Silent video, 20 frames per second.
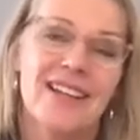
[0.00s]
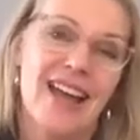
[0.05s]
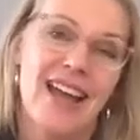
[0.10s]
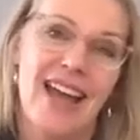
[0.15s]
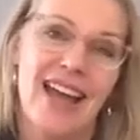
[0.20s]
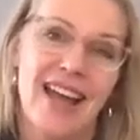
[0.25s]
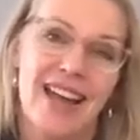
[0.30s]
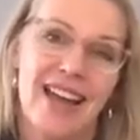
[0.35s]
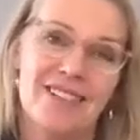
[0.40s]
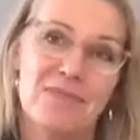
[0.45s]

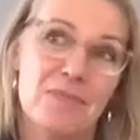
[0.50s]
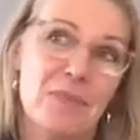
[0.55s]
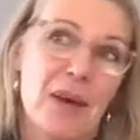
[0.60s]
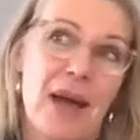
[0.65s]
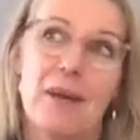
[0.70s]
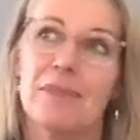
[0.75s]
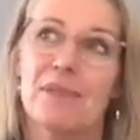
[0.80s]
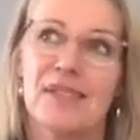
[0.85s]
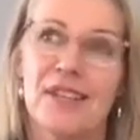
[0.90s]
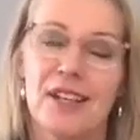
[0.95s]
and
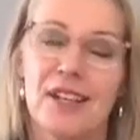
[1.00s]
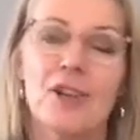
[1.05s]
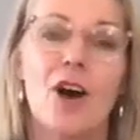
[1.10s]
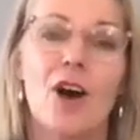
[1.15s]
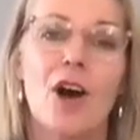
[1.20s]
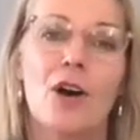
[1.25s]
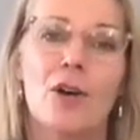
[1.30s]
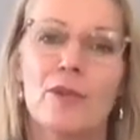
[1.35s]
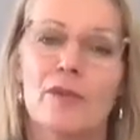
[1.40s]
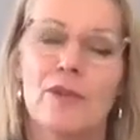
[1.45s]
perhaps set a
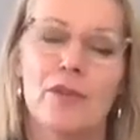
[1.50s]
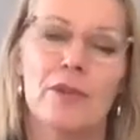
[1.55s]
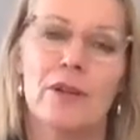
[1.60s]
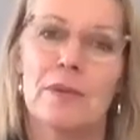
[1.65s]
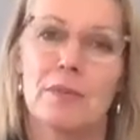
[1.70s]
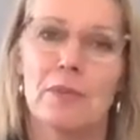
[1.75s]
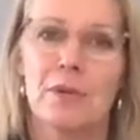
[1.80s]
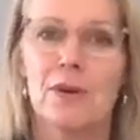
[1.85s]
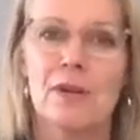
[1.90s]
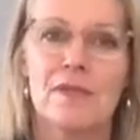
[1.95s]
goal for
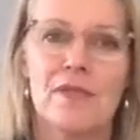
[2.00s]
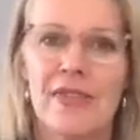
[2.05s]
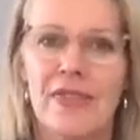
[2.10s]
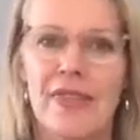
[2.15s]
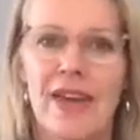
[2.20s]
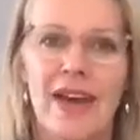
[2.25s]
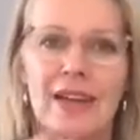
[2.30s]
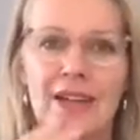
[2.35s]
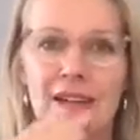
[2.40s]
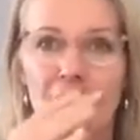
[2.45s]
improving
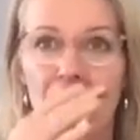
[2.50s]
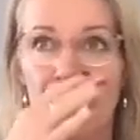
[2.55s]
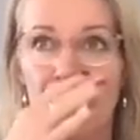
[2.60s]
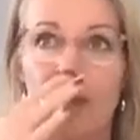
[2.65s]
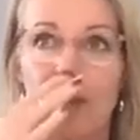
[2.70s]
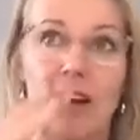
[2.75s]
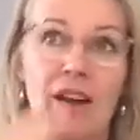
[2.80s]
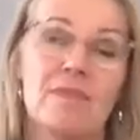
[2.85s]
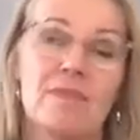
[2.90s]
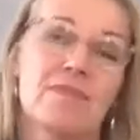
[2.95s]
that
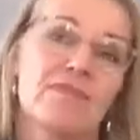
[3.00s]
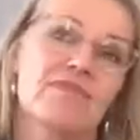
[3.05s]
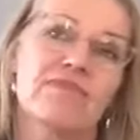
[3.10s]
over,